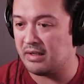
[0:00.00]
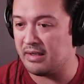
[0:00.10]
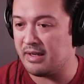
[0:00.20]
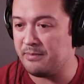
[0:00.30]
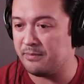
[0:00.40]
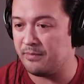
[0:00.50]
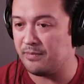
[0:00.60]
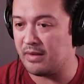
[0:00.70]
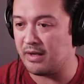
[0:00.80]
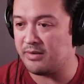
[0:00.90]
Yep,
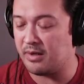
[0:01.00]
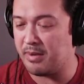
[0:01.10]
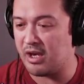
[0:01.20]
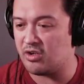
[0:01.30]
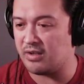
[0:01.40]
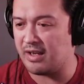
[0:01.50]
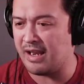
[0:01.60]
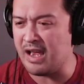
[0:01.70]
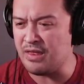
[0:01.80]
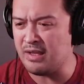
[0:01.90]
there's our patient. And
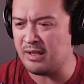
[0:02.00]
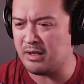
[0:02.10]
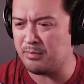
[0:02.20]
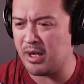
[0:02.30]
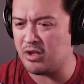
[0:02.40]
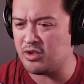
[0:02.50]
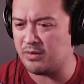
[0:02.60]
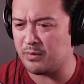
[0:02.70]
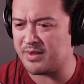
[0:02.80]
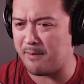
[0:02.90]
I thought that our
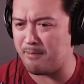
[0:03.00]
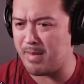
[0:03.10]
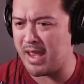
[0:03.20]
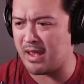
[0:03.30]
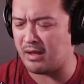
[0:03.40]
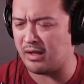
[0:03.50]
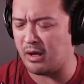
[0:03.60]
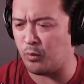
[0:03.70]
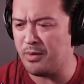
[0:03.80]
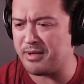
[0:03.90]
patient was a man, uh,
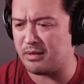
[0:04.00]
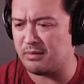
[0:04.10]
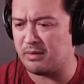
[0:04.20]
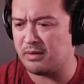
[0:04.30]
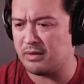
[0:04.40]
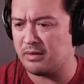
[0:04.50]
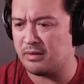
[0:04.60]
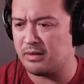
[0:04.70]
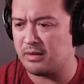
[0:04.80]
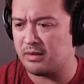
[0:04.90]
a woman
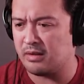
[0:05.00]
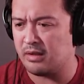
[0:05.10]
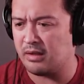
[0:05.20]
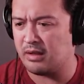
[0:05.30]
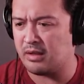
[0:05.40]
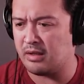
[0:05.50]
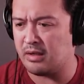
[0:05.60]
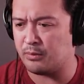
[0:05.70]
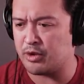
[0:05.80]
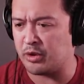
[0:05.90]
in
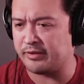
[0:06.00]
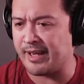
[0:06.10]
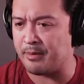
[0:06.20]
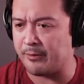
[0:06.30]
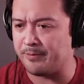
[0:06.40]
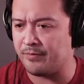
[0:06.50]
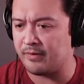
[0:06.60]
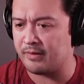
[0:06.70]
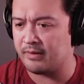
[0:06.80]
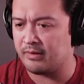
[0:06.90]
the original demo.
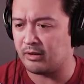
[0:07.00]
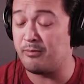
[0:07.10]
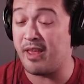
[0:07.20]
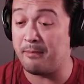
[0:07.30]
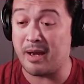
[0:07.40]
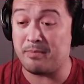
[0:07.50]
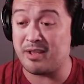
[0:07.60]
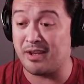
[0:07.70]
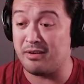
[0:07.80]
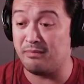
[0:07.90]
Or that might be
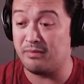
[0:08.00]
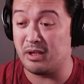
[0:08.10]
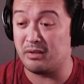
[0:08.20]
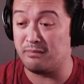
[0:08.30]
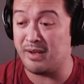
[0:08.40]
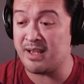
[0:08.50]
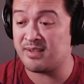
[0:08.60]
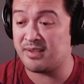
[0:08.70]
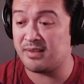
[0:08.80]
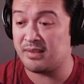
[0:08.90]
the, the
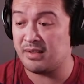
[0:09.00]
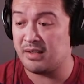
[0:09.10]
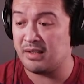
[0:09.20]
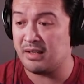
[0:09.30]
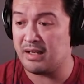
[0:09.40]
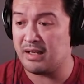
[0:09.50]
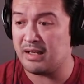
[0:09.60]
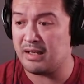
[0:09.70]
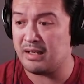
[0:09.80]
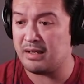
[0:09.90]
next uh,
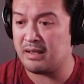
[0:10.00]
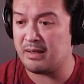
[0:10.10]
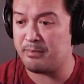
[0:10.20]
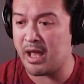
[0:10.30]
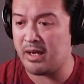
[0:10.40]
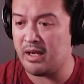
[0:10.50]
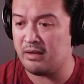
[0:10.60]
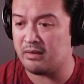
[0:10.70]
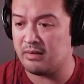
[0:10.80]
uh, body.